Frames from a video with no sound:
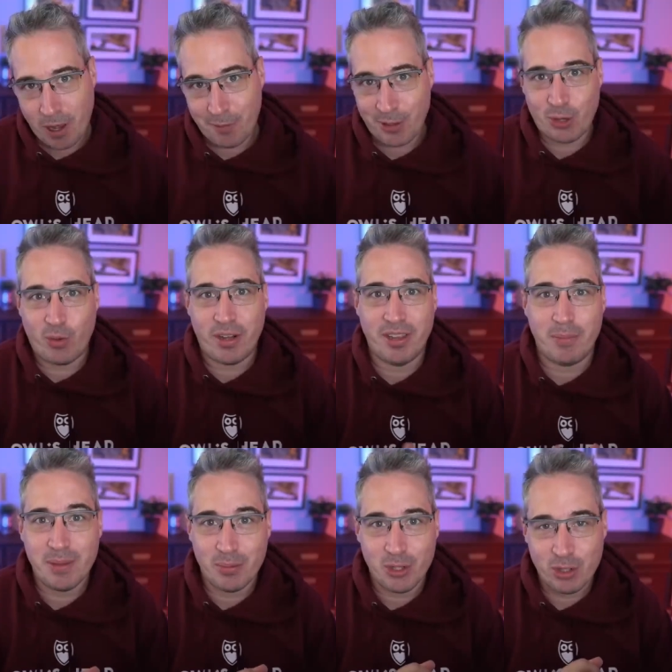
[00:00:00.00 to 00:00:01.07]
popular one that
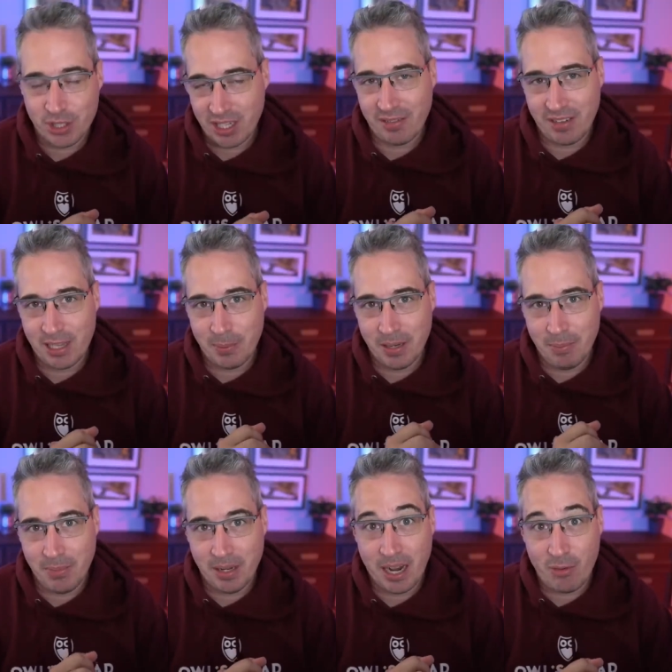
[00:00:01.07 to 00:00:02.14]
people usually develop in,
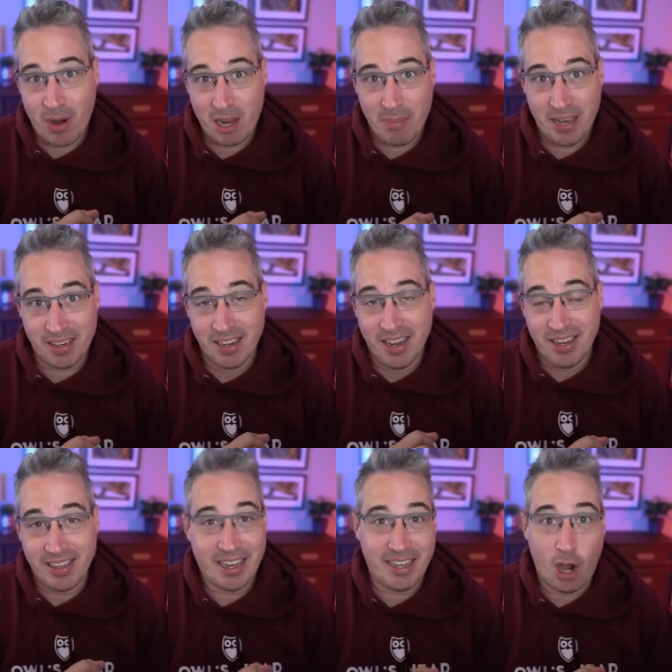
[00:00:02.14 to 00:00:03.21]
but I'd recommend
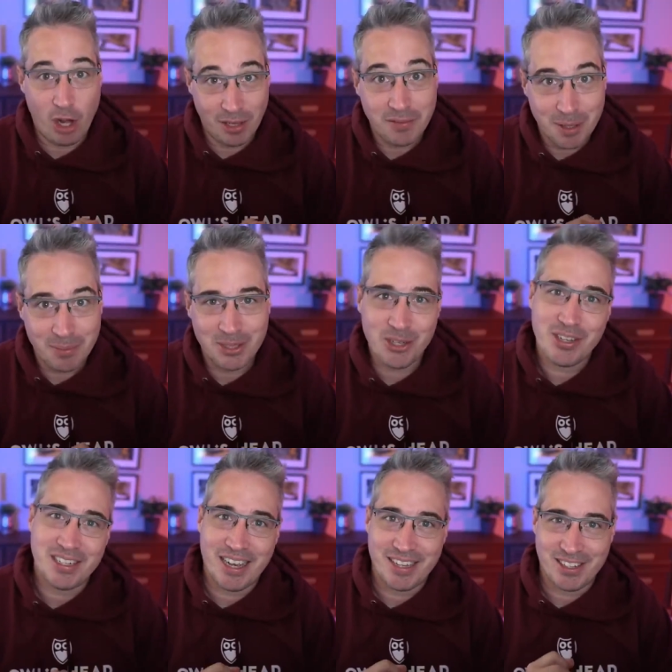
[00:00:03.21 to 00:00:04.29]
getting all of them so you
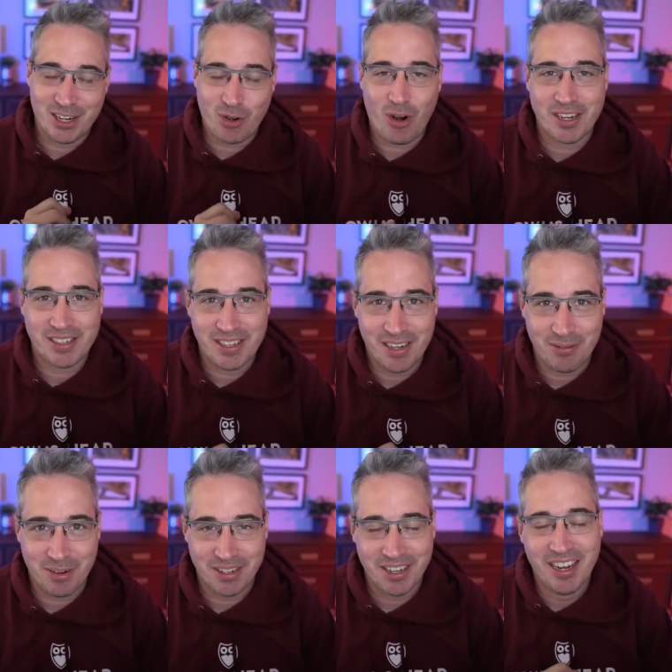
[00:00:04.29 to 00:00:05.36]
can test across the
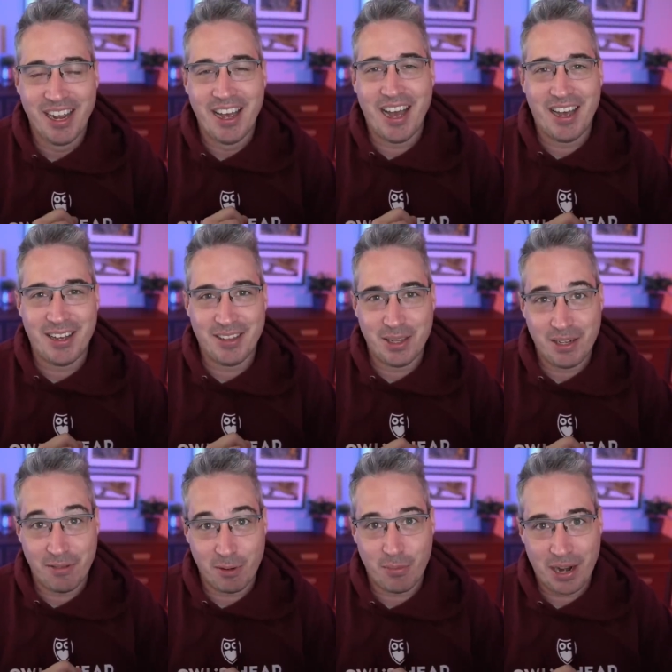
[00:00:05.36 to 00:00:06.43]
different
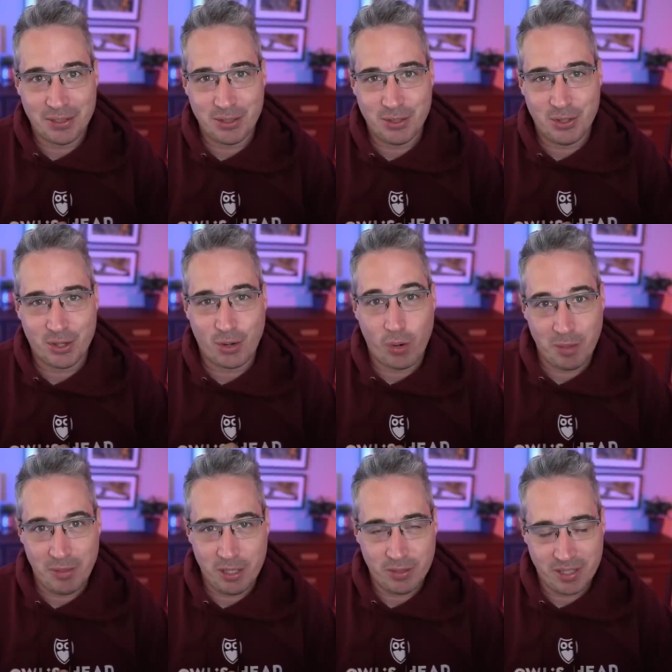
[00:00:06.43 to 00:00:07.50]
browsers you're going to
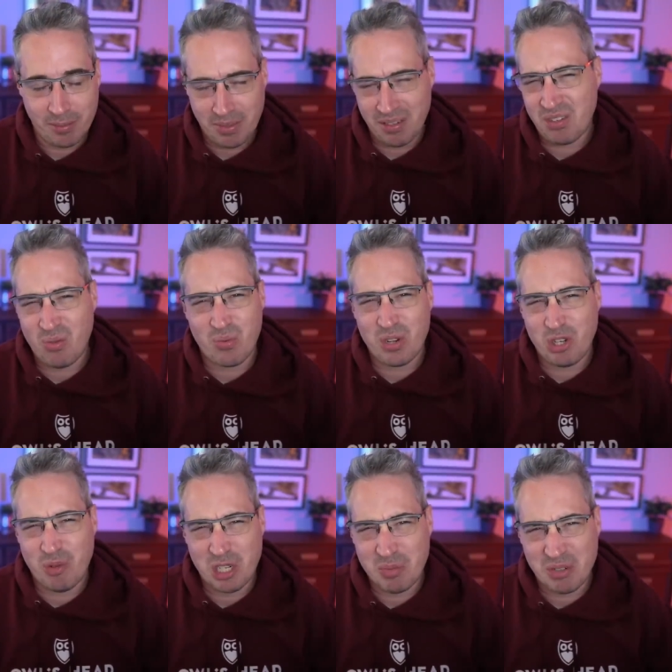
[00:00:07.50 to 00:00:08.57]
be using, but don't worry too
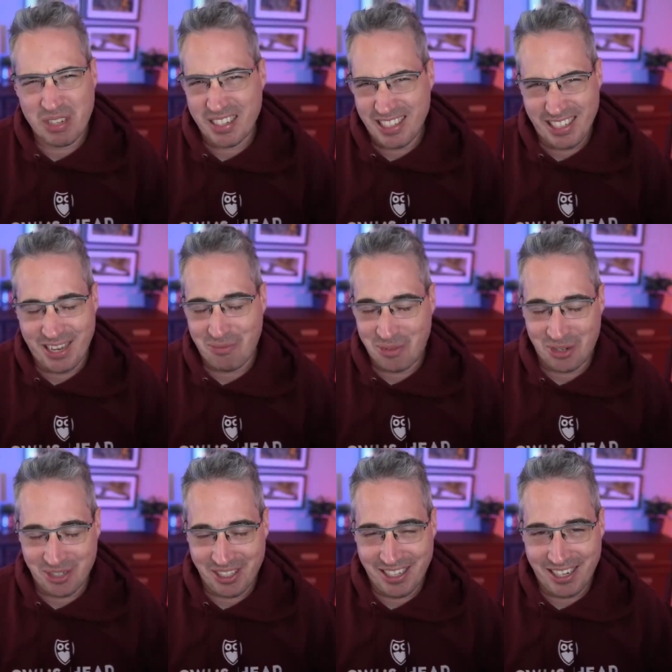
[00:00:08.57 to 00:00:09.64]
much about testing yet. We're
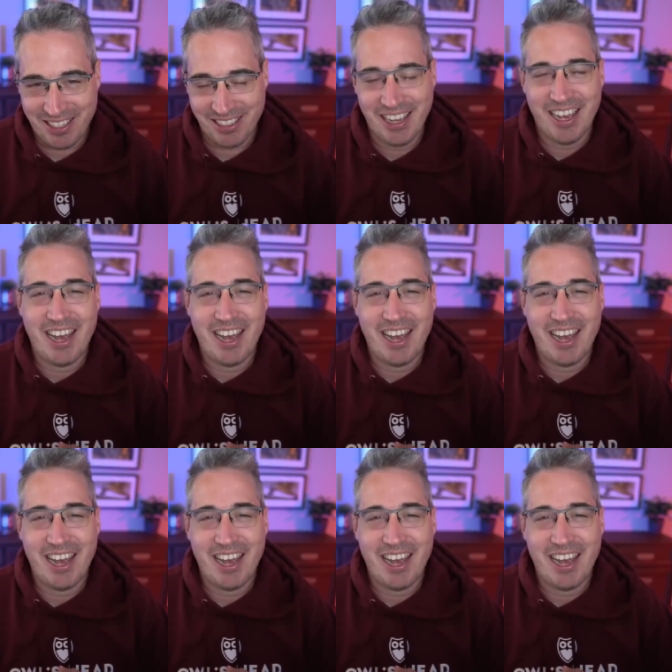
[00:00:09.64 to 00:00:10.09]
early days.